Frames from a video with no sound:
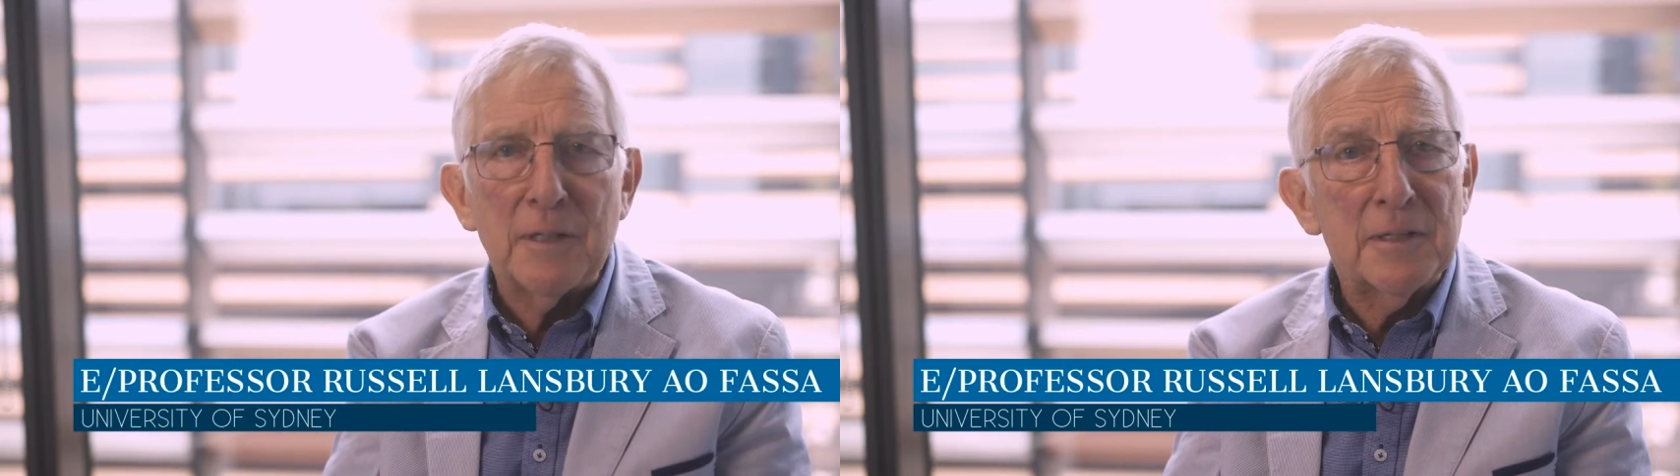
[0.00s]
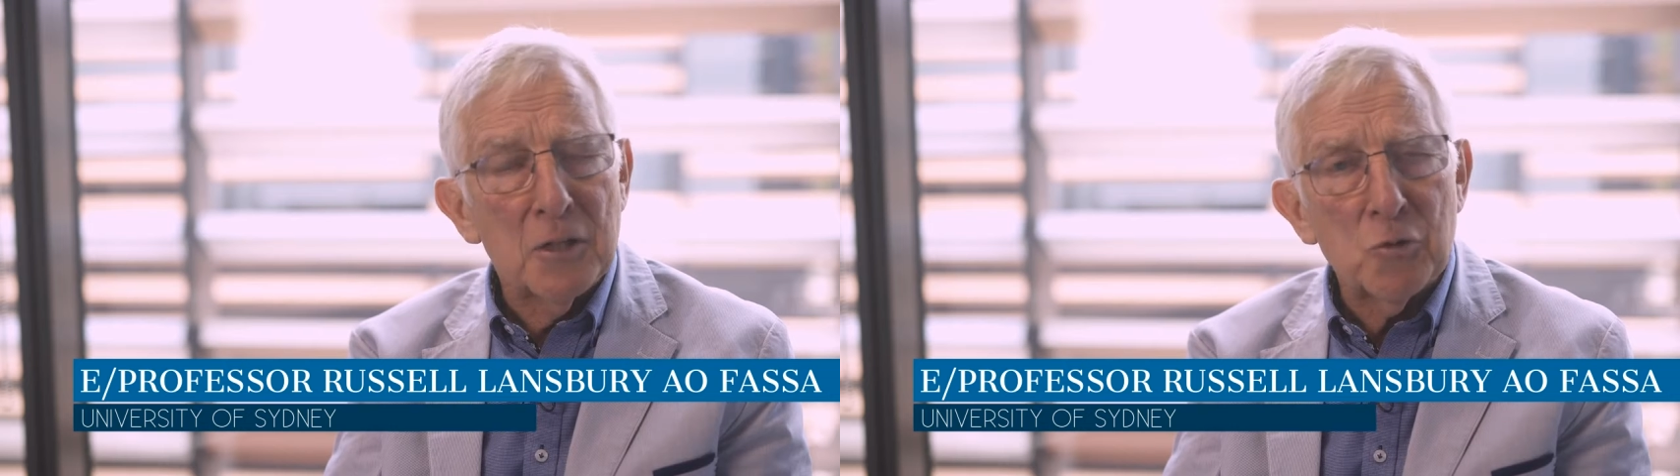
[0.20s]

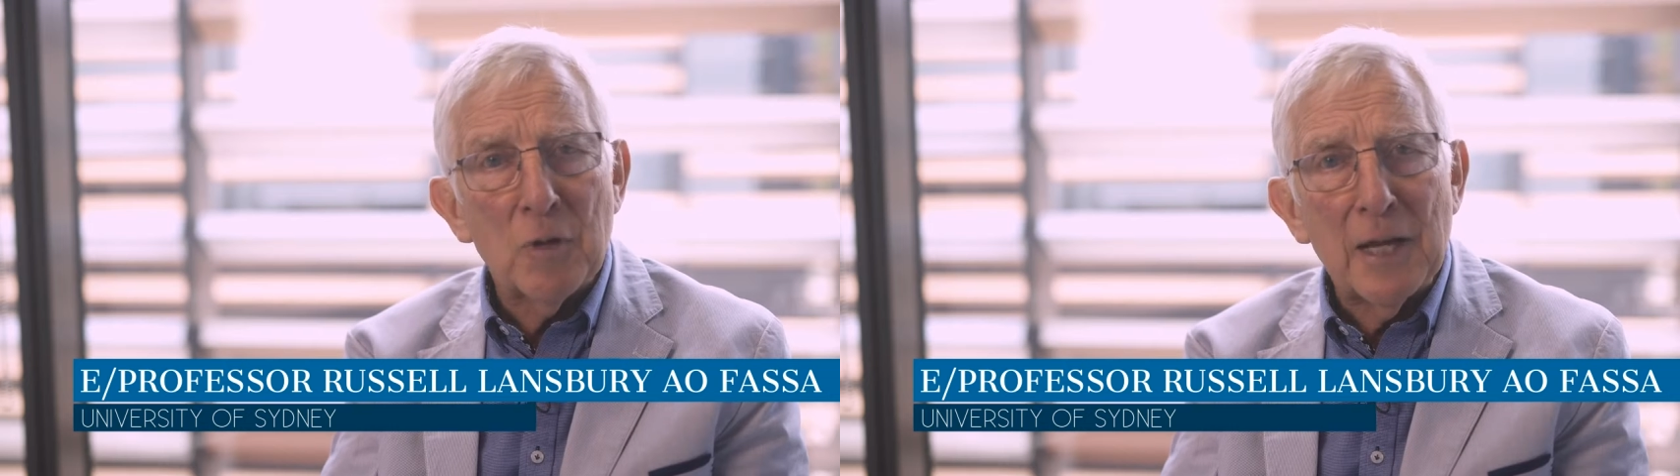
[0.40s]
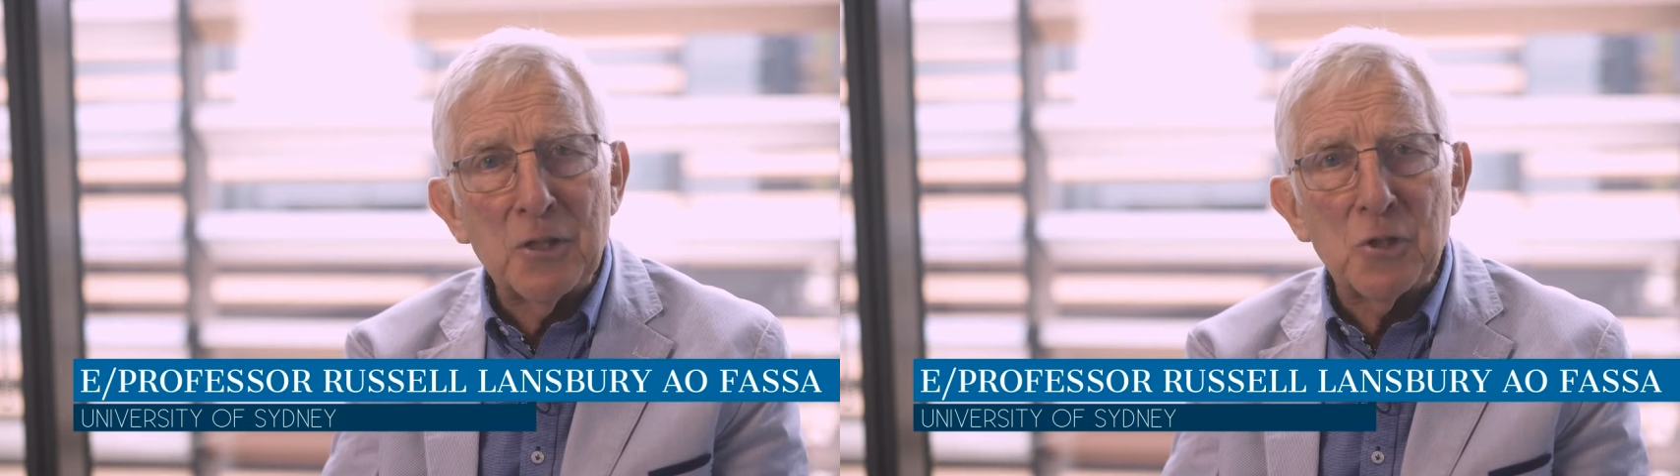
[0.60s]

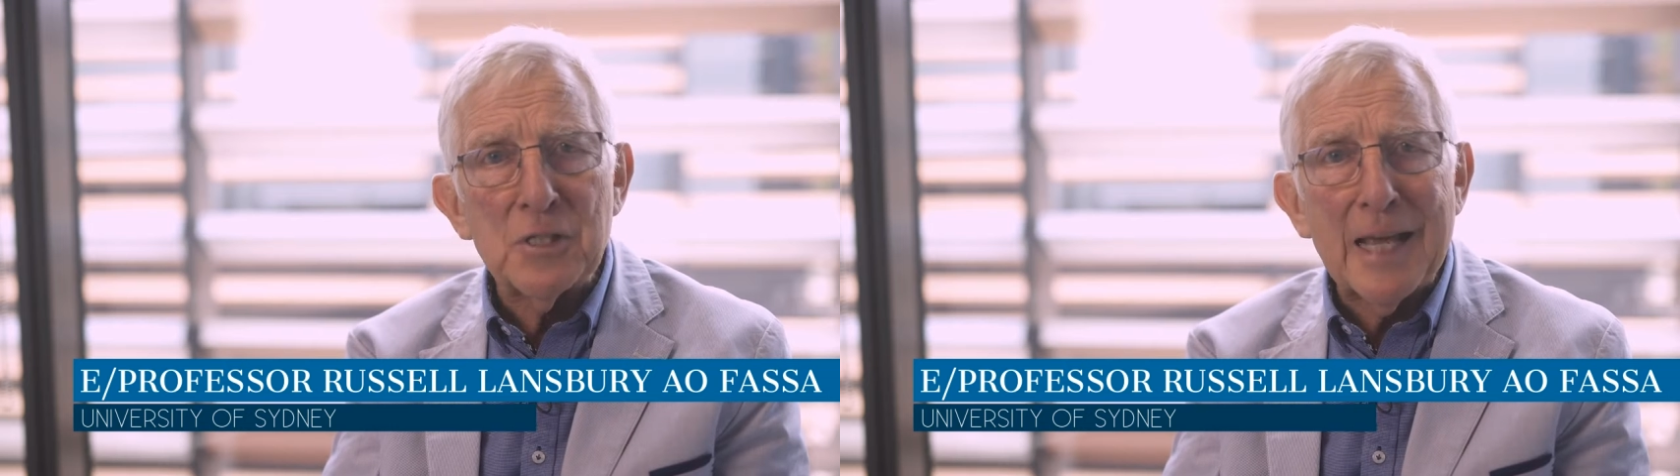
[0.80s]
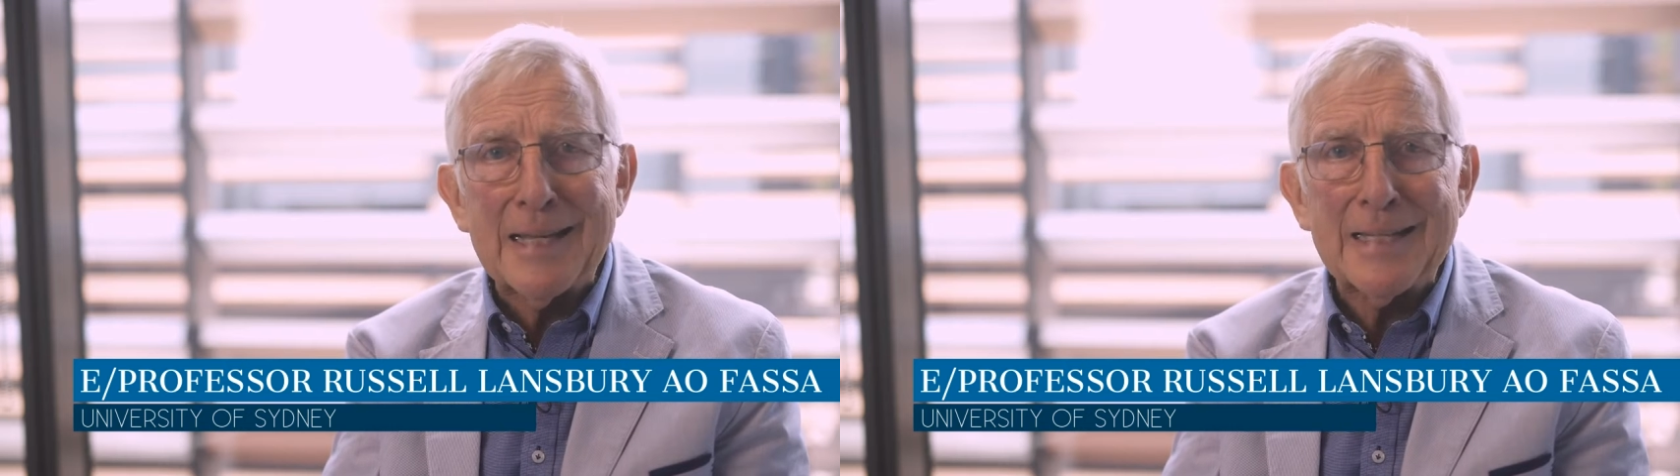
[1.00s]
industrial
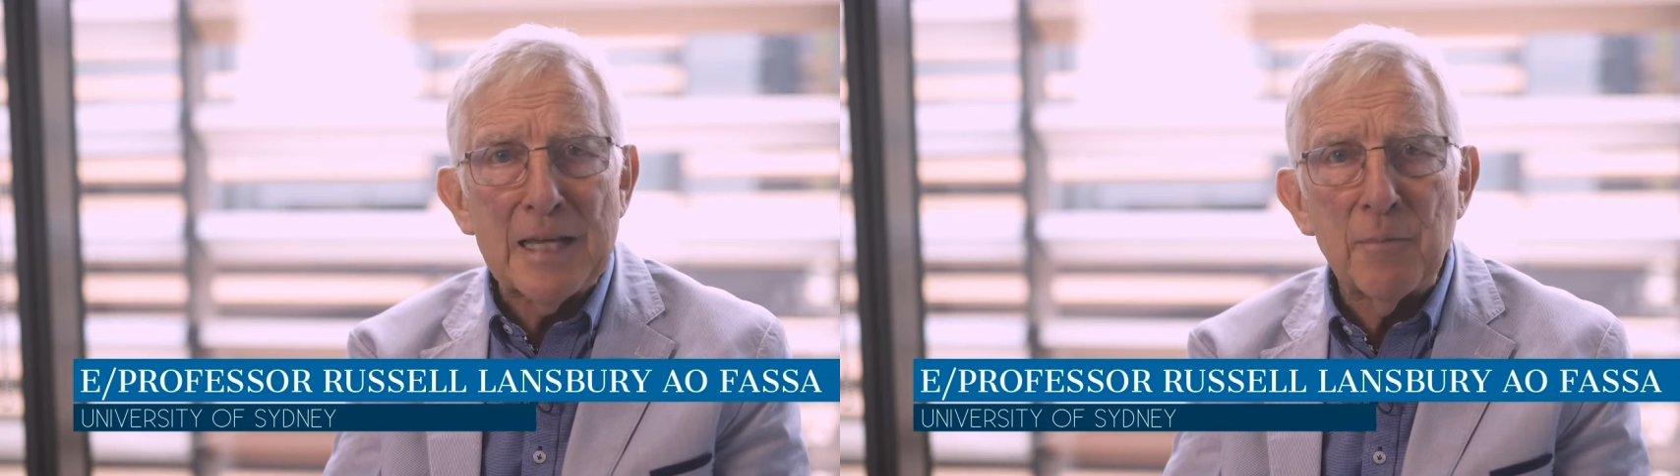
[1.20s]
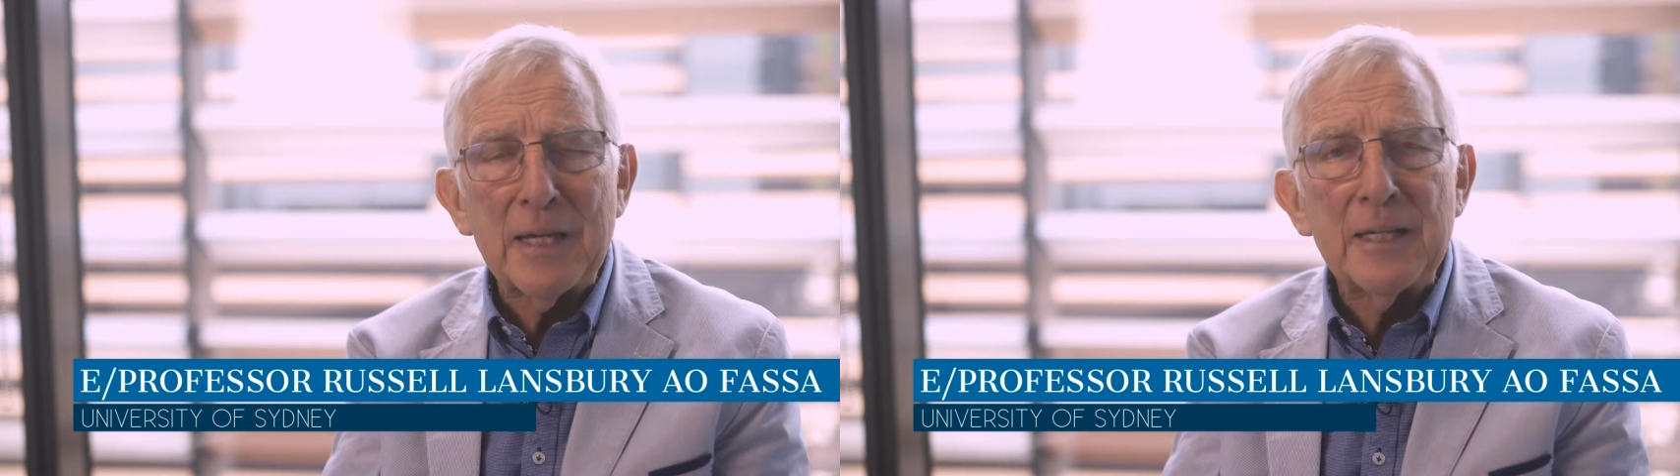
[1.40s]
relations
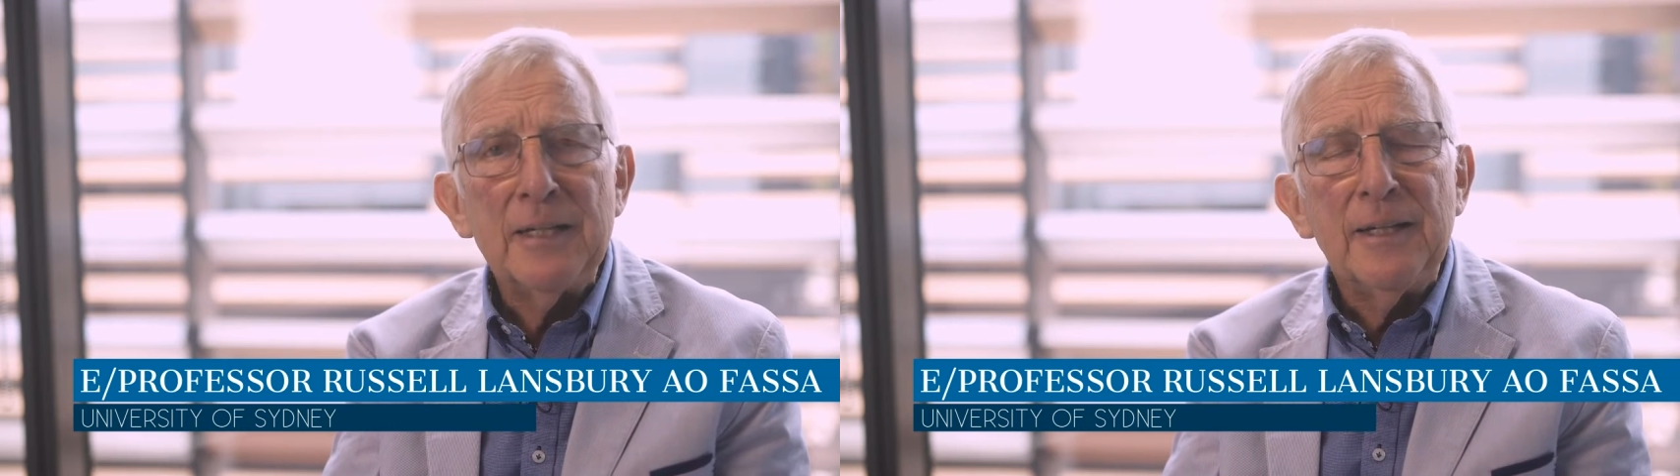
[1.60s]
academic,